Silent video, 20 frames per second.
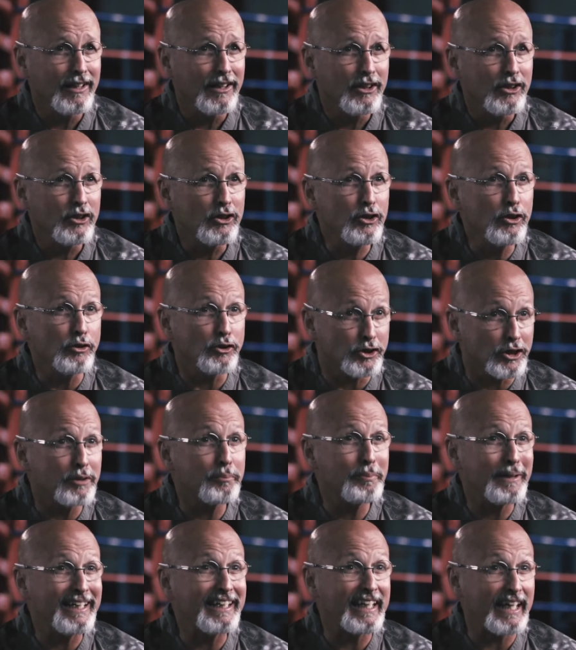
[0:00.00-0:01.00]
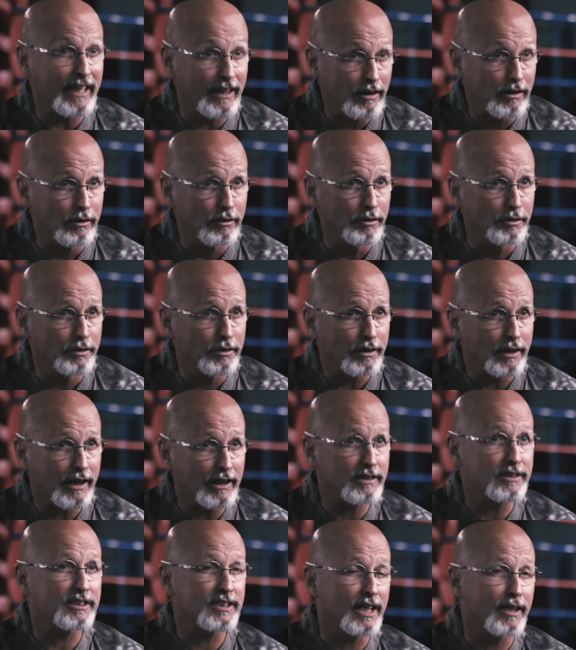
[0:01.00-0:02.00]
you should be killed
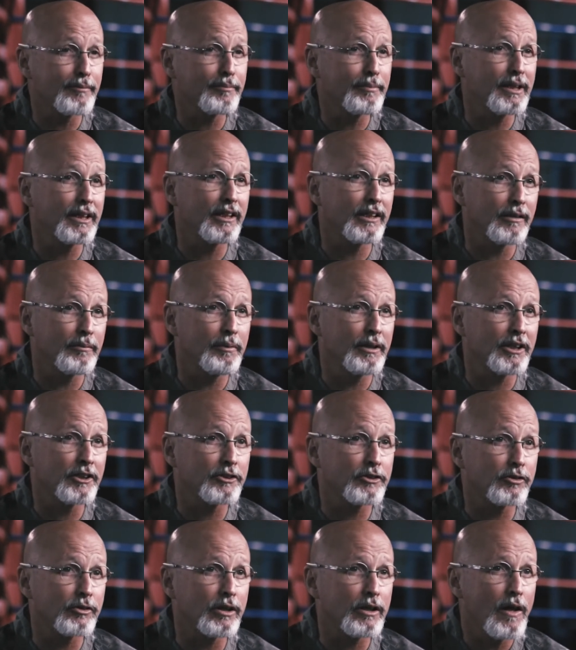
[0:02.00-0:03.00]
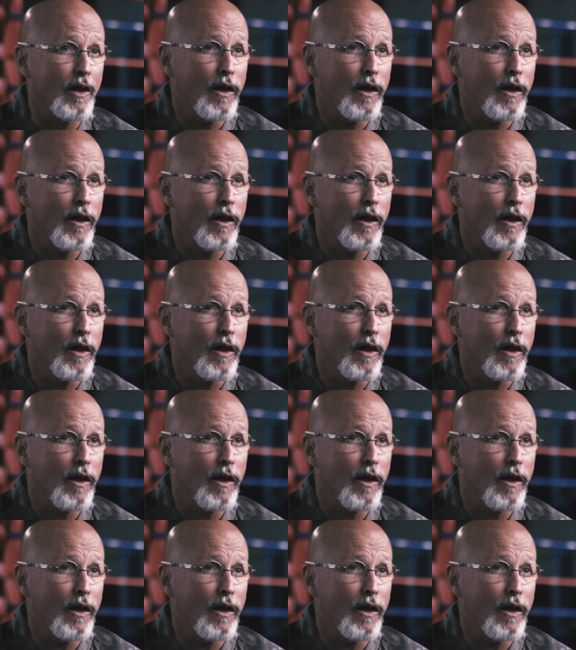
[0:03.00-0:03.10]
instead of being in the ministry,